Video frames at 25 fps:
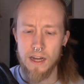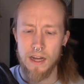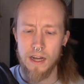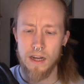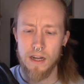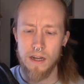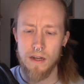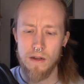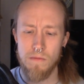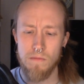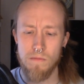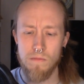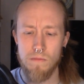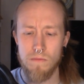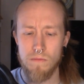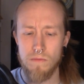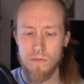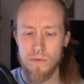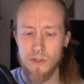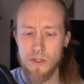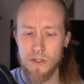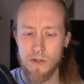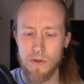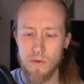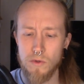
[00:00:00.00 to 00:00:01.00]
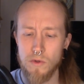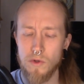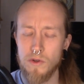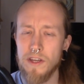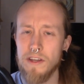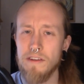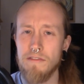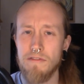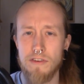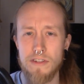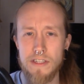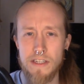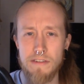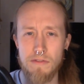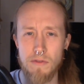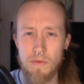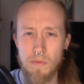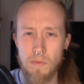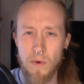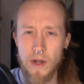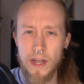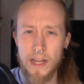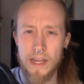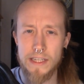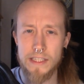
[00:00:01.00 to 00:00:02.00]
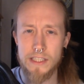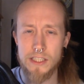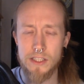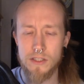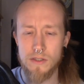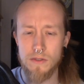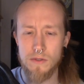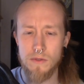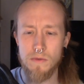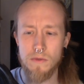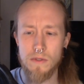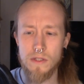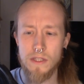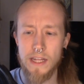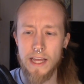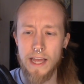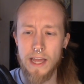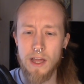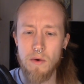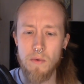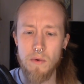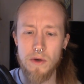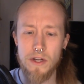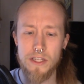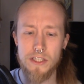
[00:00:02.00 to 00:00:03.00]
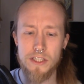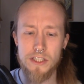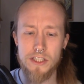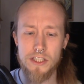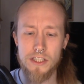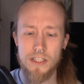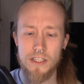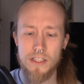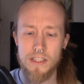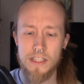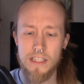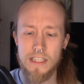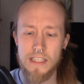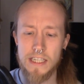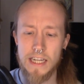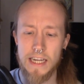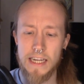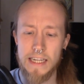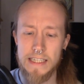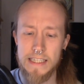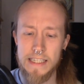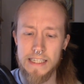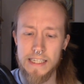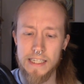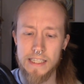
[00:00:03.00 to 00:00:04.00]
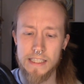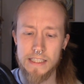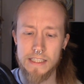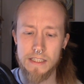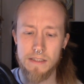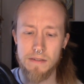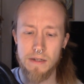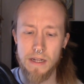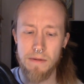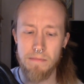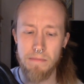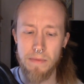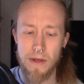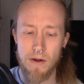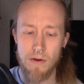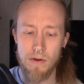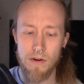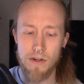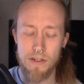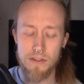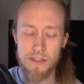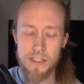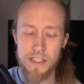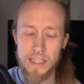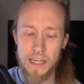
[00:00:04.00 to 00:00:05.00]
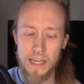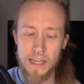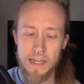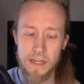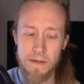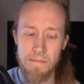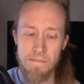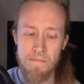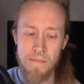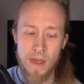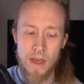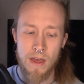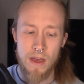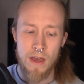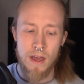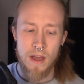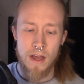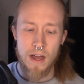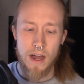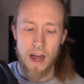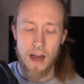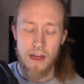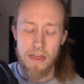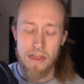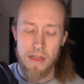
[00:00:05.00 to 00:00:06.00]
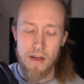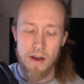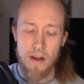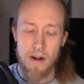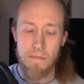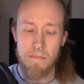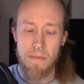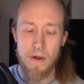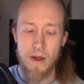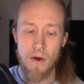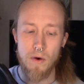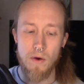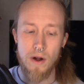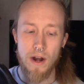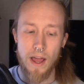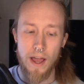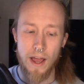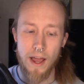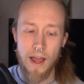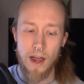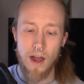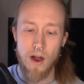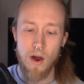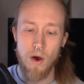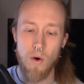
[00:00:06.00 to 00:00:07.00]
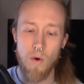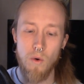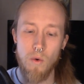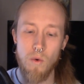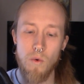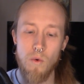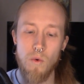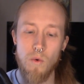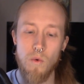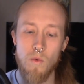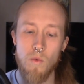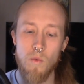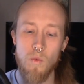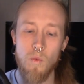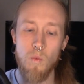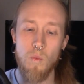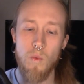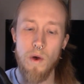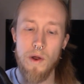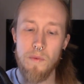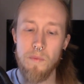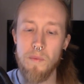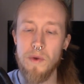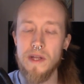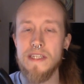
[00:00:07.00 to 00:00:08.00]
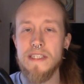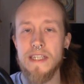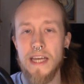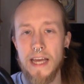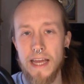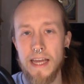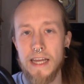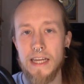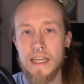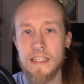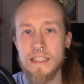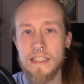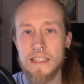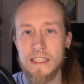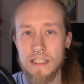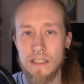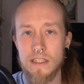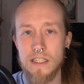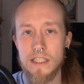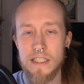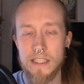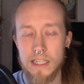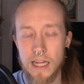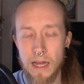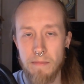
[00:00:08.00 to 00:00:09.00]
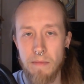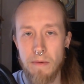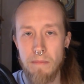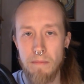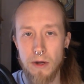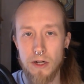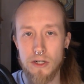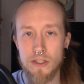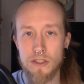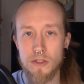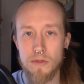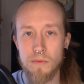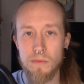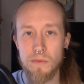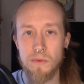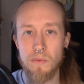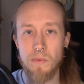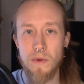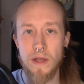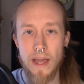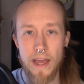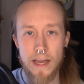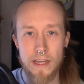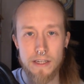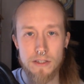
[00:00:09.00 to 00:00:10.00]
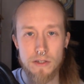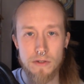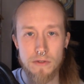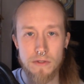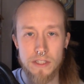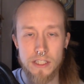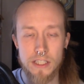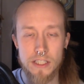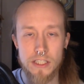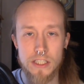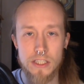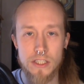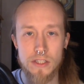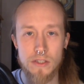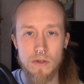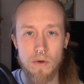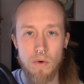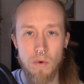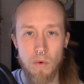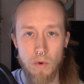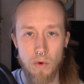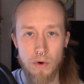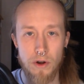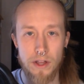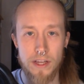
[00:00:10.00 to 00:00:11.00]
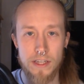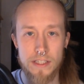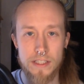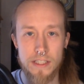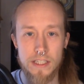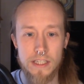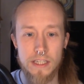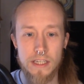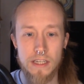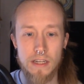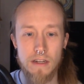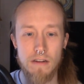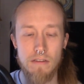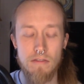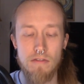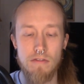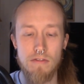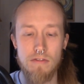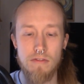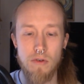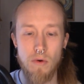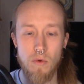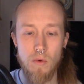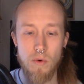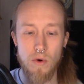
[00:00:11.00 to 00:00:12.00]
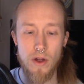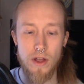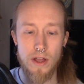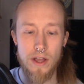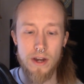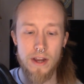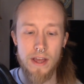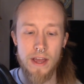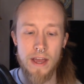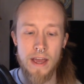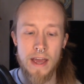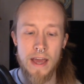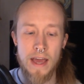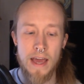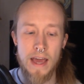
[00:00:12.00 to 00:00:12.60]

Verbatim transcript: um, you know looking for different ways to language these ideas and, and better understand it i thought about how when we take psilocybin mushrooms we enter this orienting void